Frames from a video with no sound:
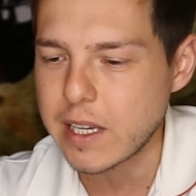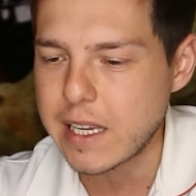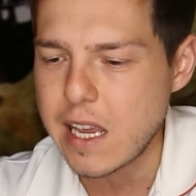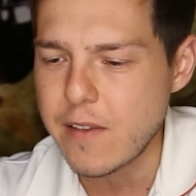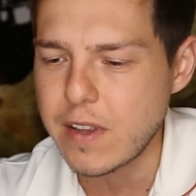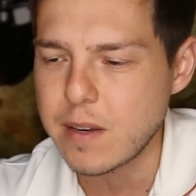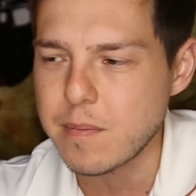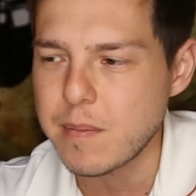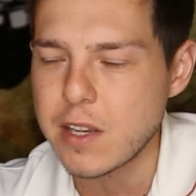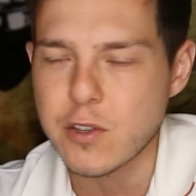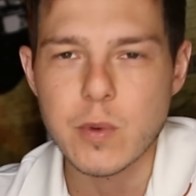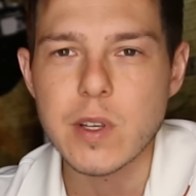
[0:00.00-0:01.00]
Like even
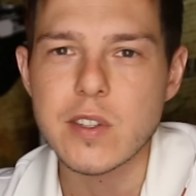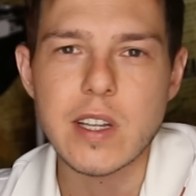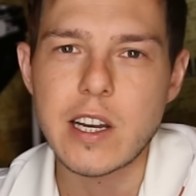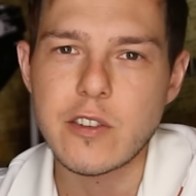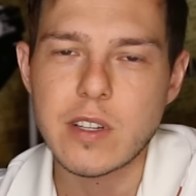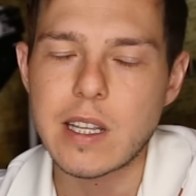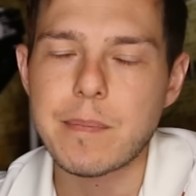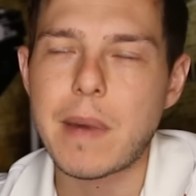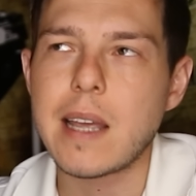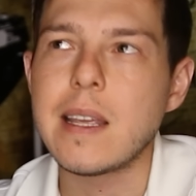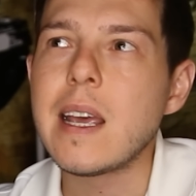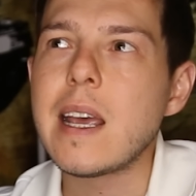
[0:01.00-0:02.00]
me as a real estate agent, like
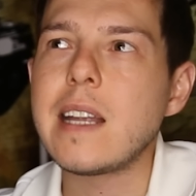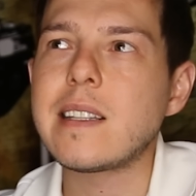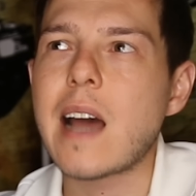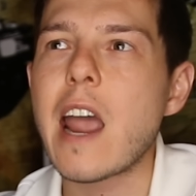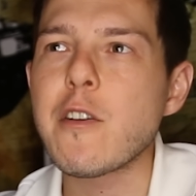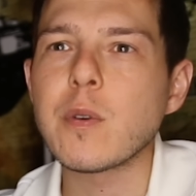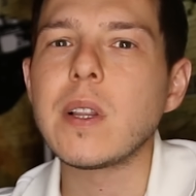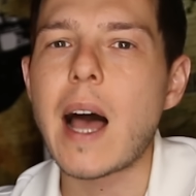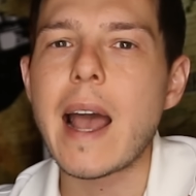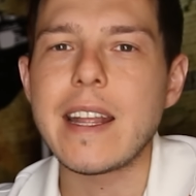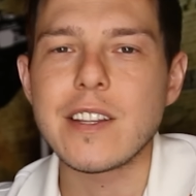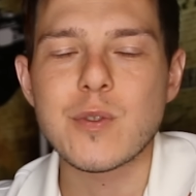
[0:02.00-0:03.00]
my entire
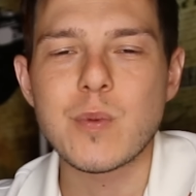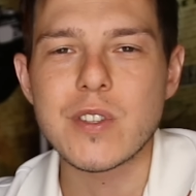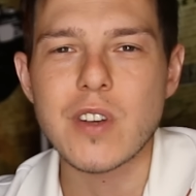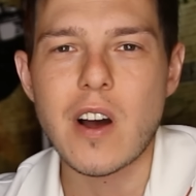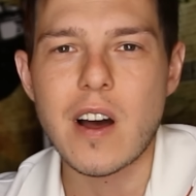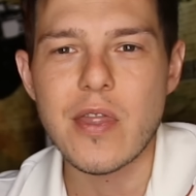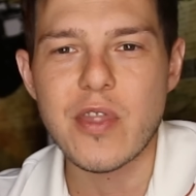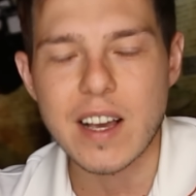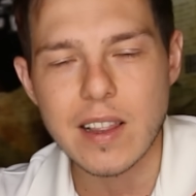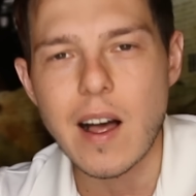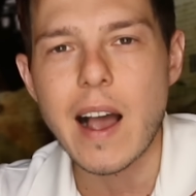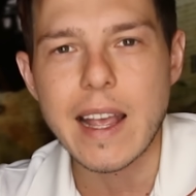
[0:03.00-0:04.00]
reliance was on the
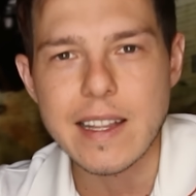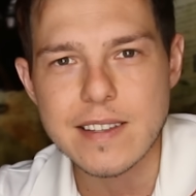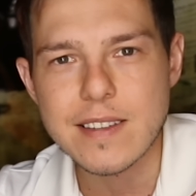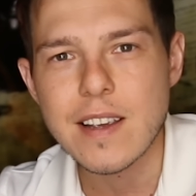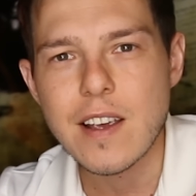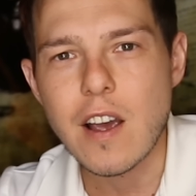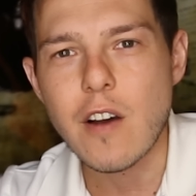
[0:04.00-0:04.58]
clients